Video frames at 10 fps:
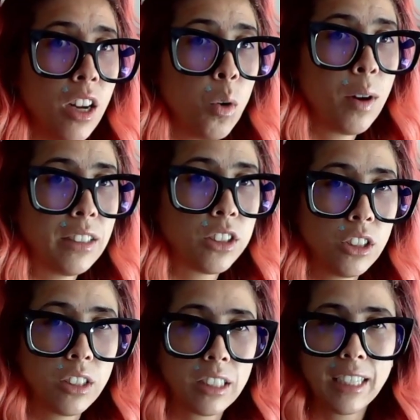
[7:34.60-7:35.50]
wait until
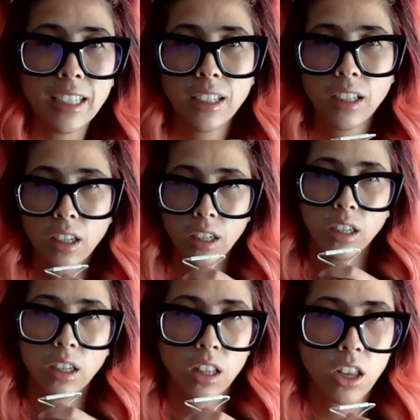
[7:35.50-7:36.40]
you see
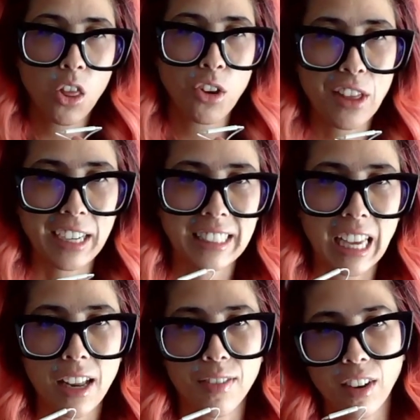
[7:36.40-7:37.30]
the other things
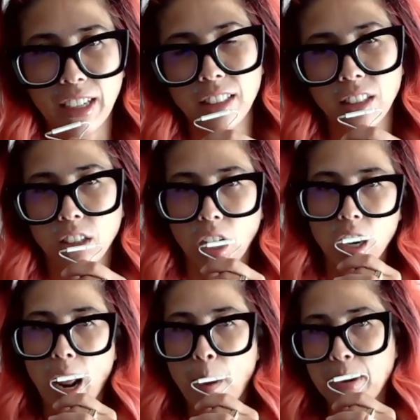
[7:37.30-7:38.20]
that fucking started
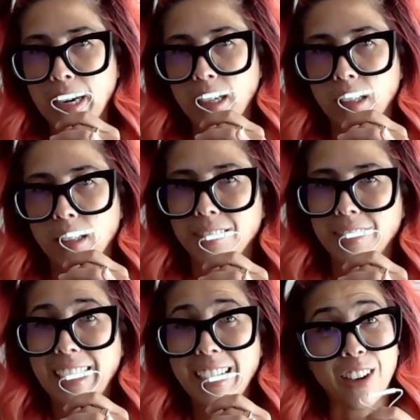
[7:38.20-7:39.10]
happening
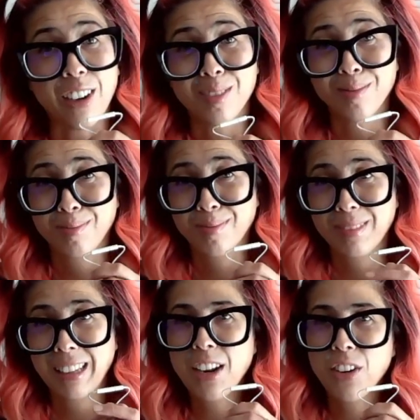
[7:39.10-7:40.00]
here
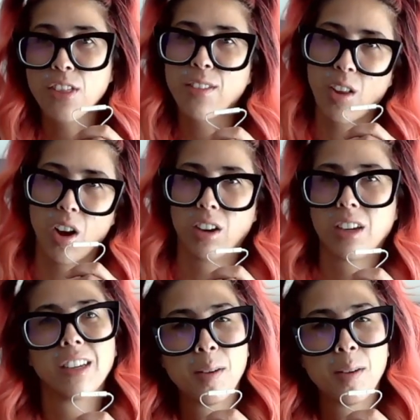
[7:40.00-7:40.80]
later in the vlog.